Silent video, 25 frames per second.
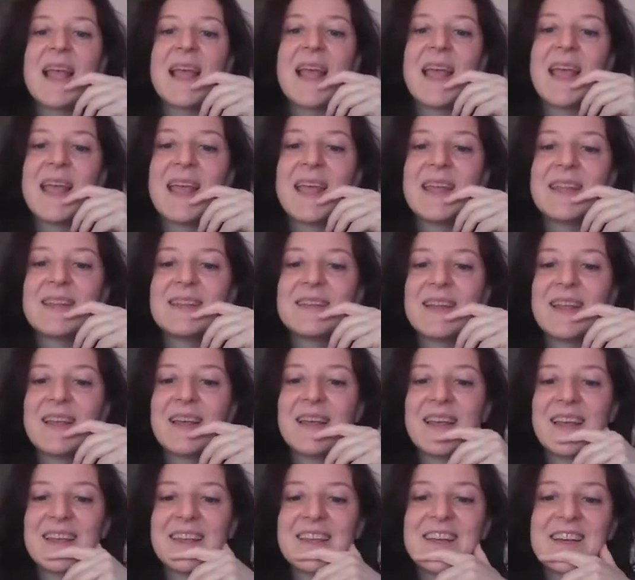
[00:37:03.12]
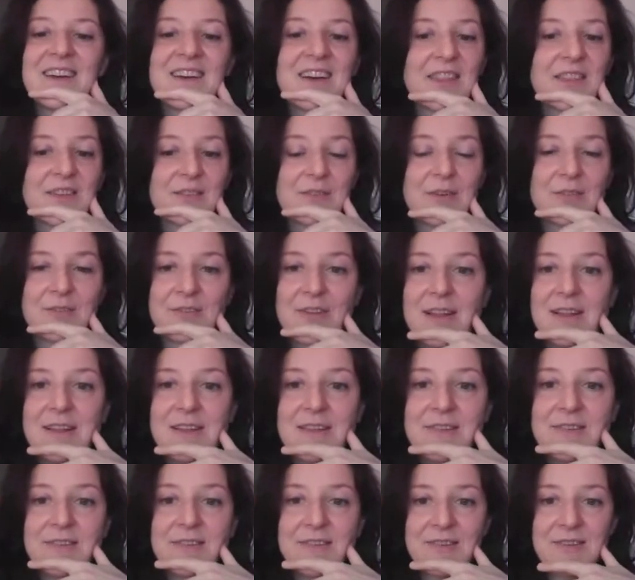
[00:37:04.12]
And here are the
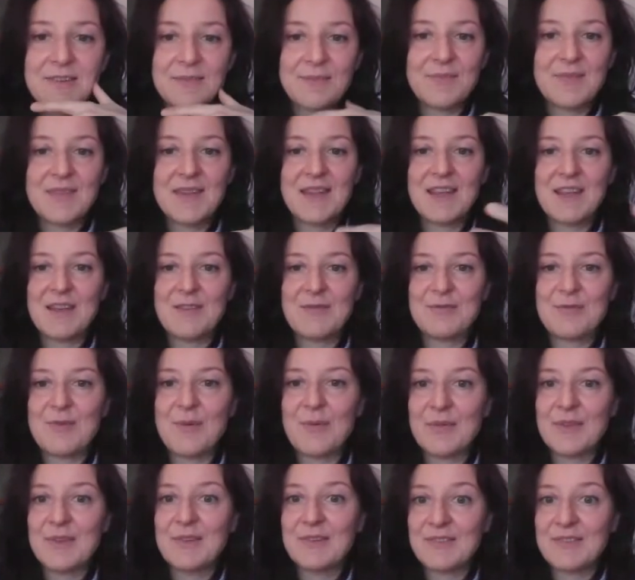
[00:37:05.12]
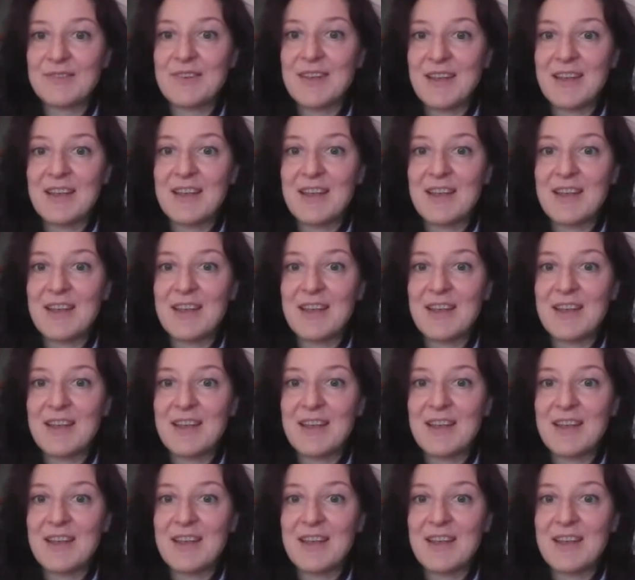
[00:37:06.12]
results from this